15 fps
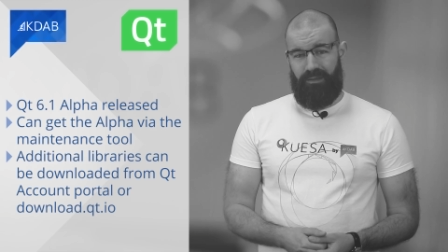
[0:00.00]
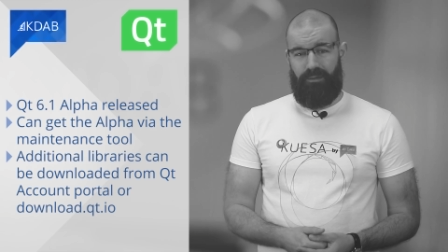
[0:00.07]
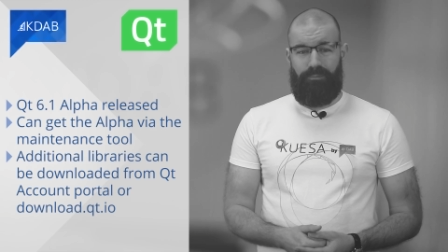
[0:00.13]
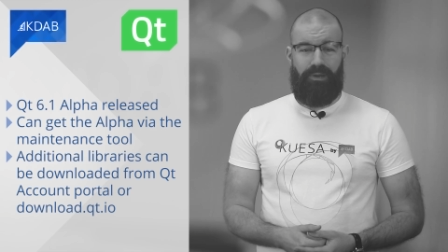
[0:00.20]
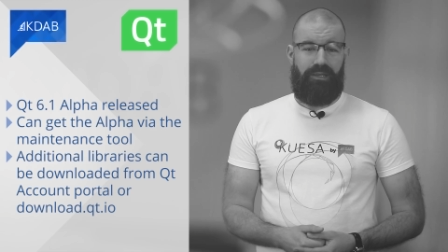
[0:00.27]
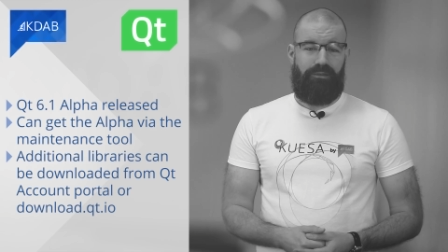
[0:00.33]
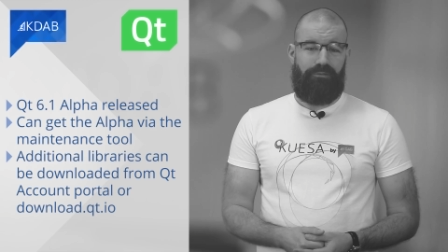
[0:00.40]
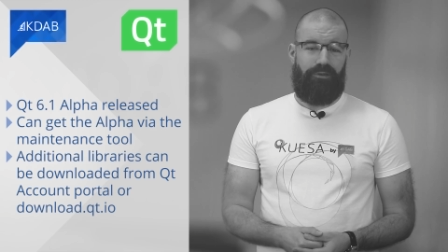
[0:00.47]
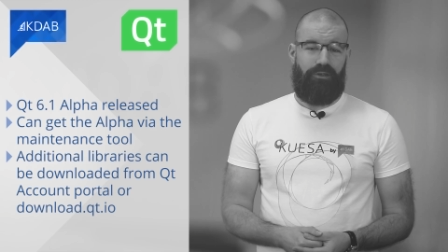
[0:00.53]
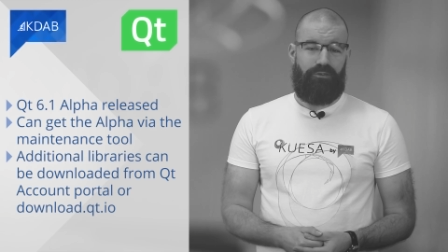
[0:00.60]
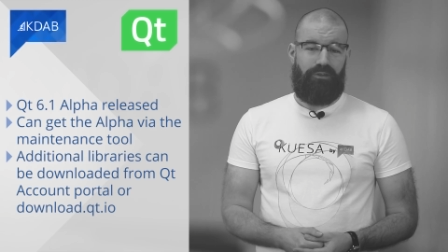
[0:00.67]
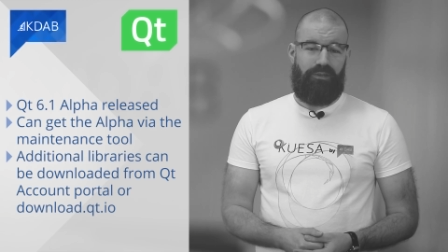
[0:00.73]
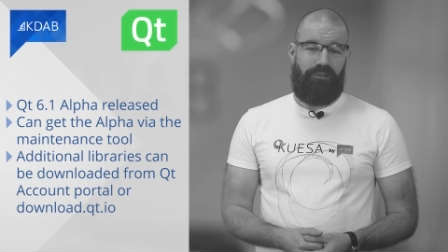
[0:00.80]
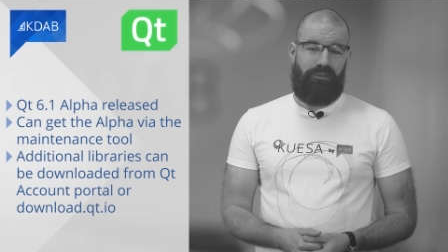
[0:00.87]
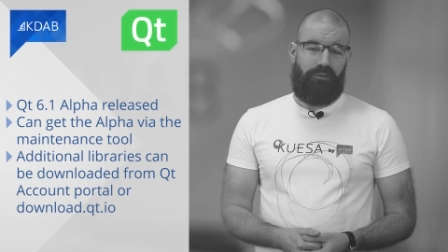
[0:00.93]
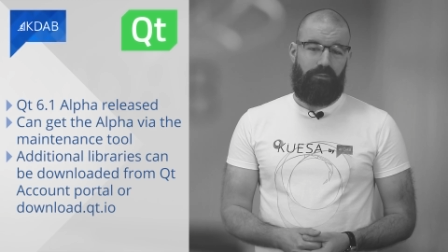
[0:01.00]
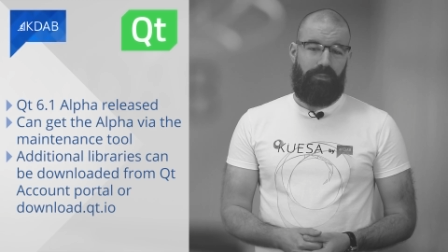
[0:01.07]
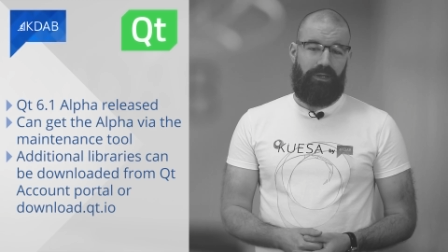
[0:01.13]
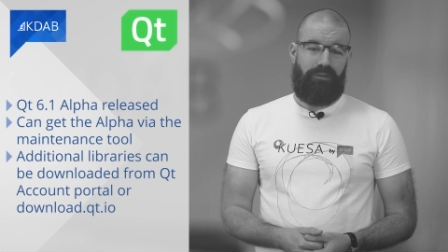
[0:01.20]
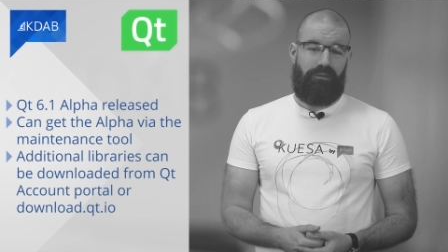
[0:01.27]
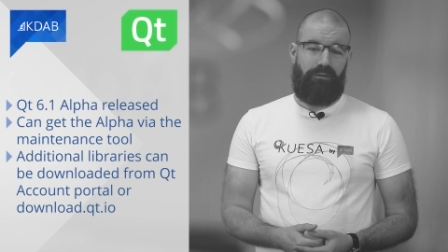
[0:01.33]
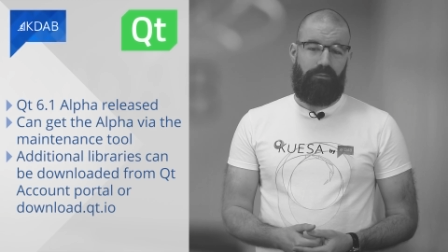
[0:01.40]
The beta version is
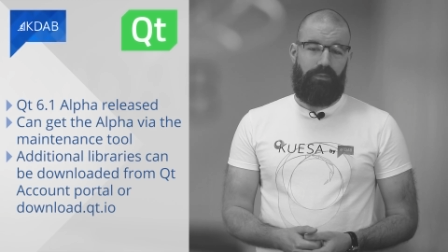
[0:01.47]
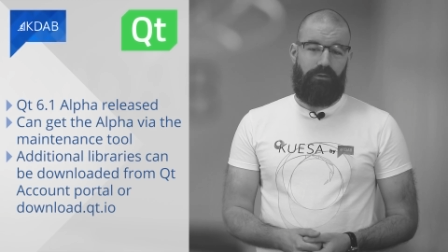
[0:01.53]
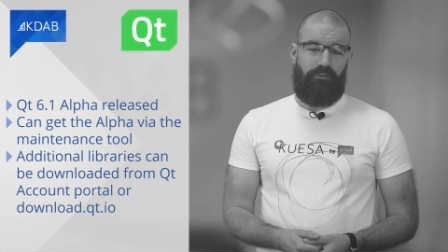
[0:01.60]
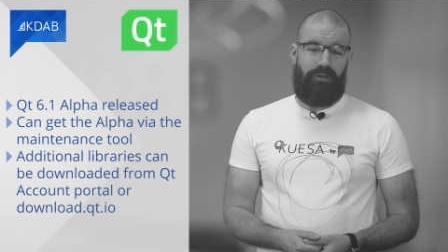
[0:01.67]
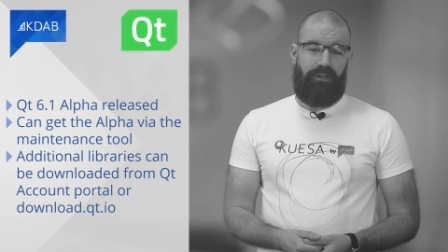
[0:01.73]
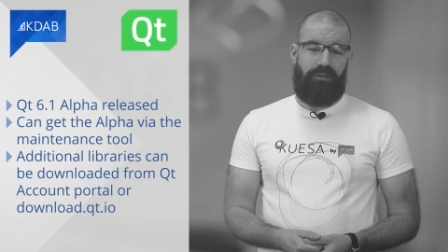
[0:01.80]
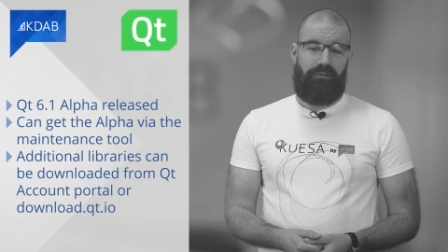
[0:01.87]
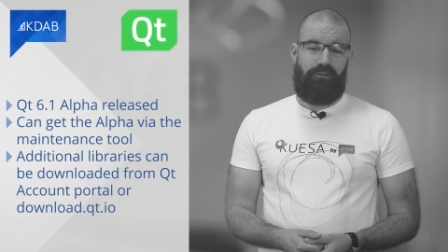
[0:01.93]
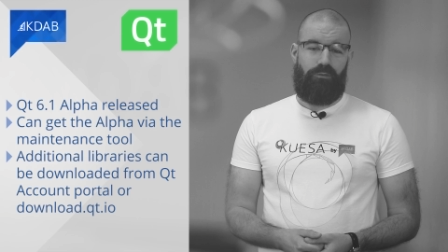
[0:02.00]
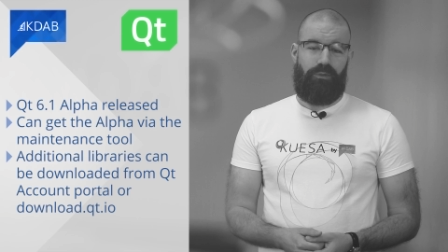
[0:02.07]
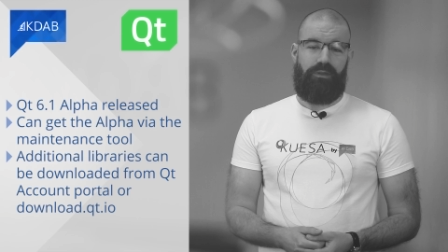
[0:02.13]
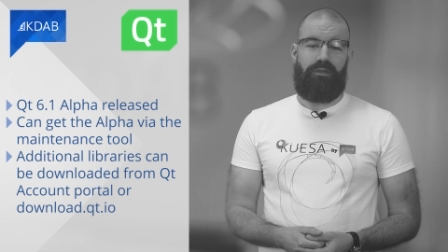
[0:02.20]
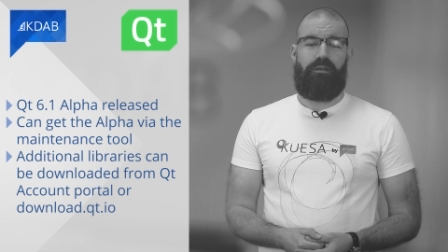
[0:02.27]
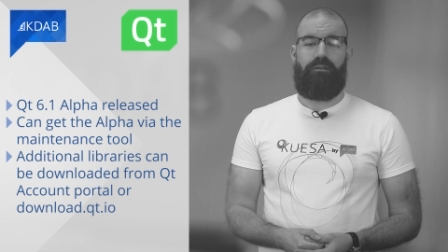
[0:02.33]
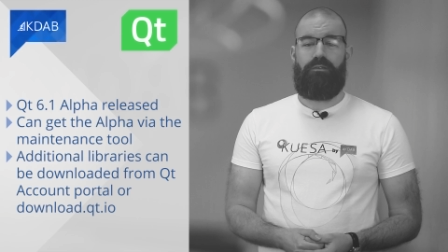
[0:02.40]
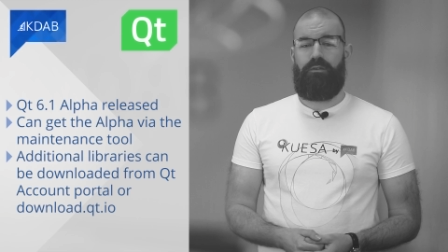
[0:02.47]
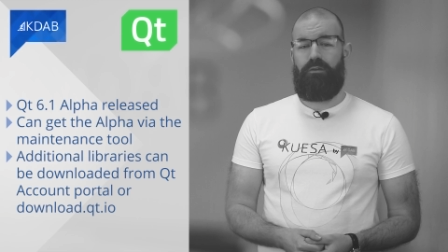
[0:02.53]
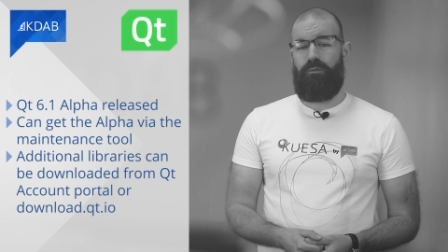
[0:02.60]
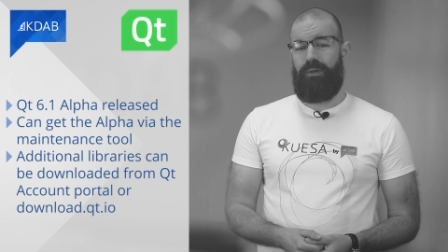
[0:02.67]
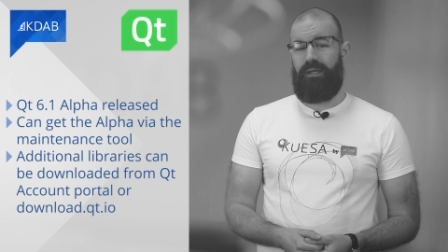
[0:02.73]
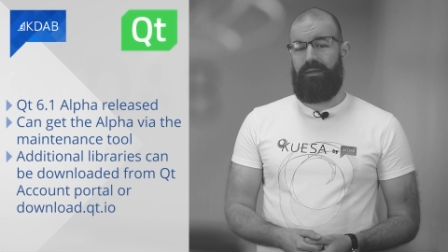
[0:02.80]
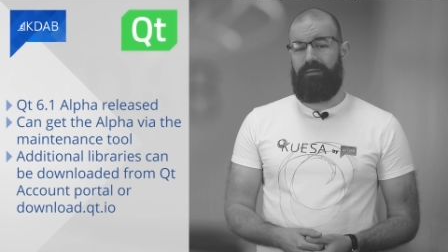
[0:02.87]
expected to be released within
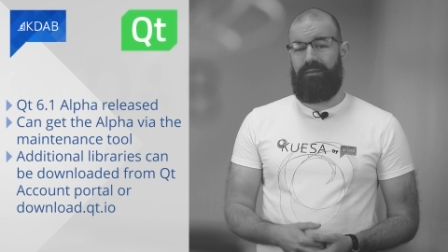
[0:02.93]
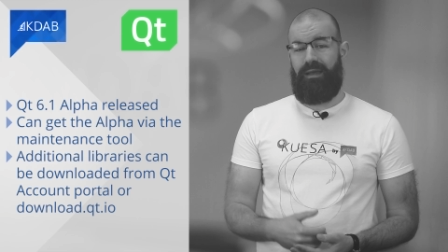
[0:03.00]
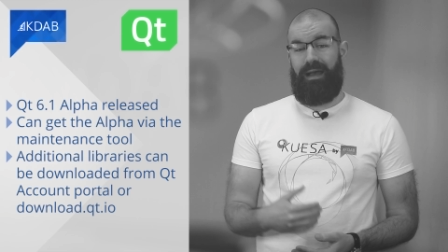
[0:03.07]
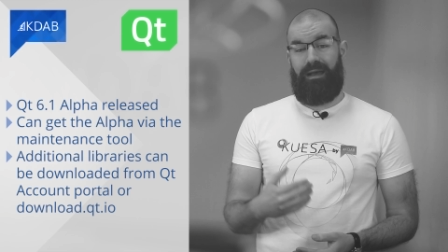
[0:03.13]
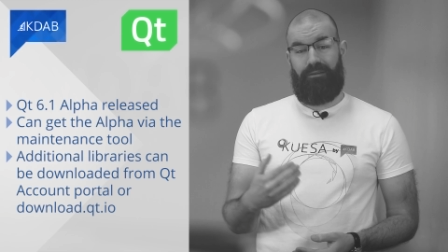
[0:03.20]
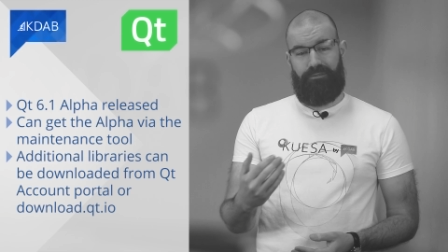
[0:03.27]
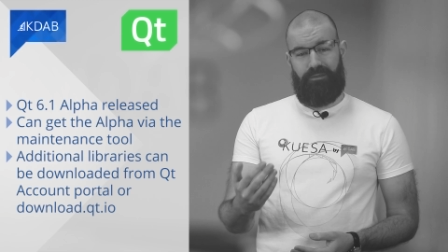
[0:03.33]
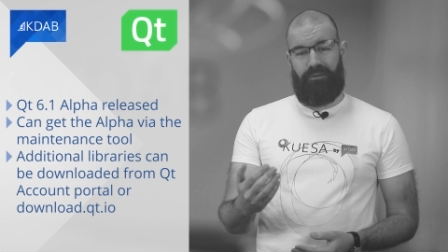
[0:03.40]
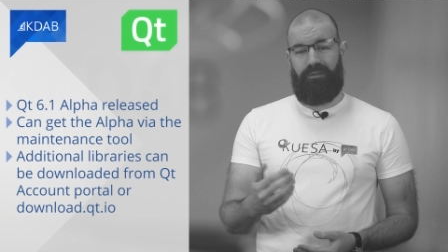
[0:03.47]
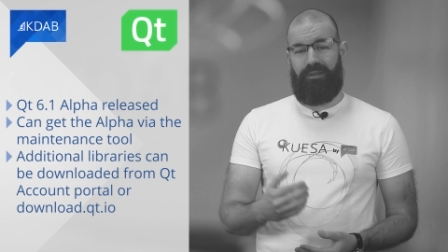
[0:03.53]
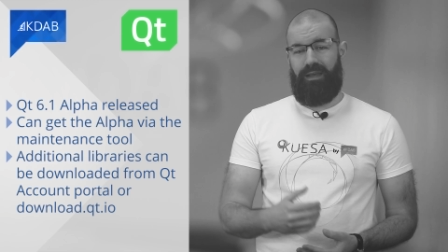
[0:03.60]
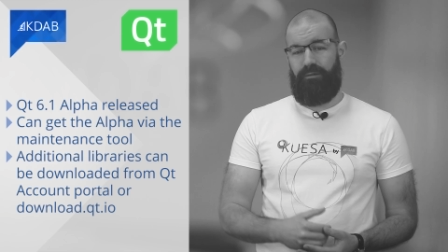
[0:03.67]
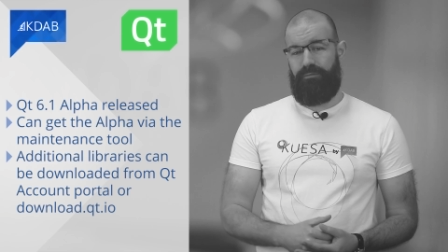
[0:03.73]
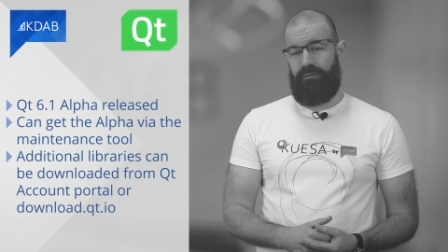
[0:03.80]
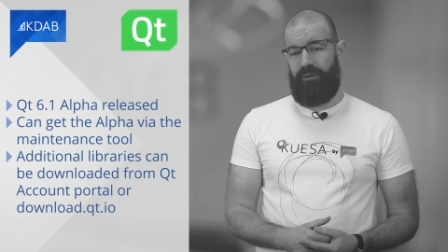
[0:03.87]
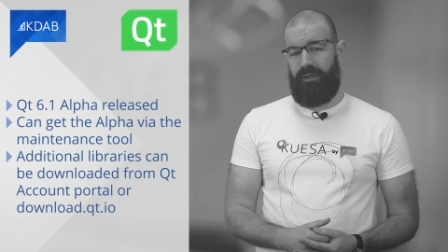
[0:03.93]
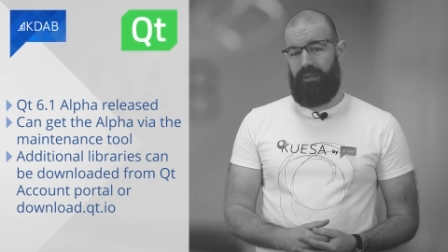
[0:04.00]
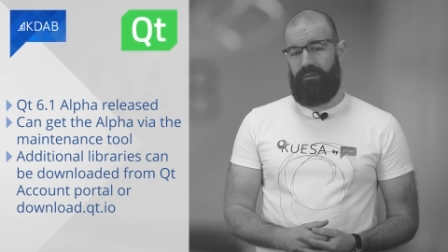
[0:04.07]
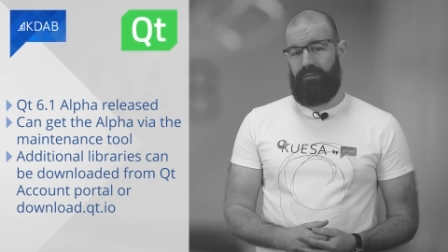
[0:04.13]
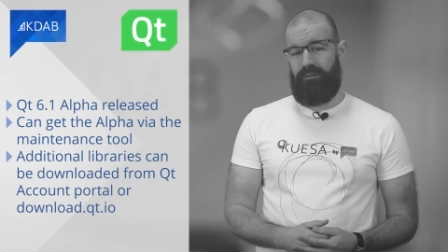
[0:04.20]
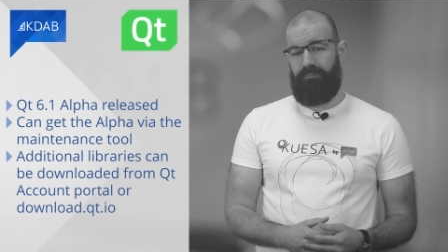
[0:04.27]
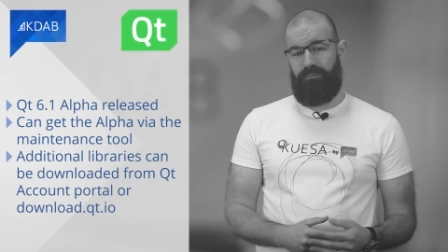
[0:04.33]
two weeks after the alpha
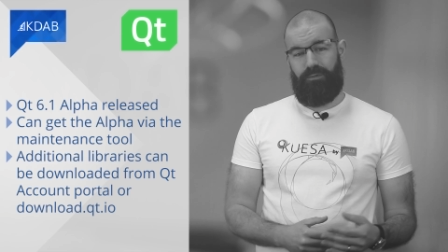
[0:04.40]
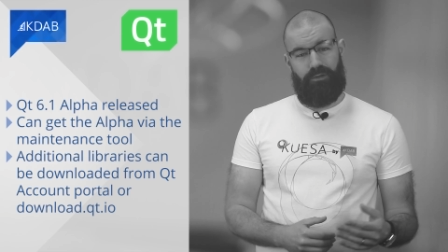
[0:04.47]
release,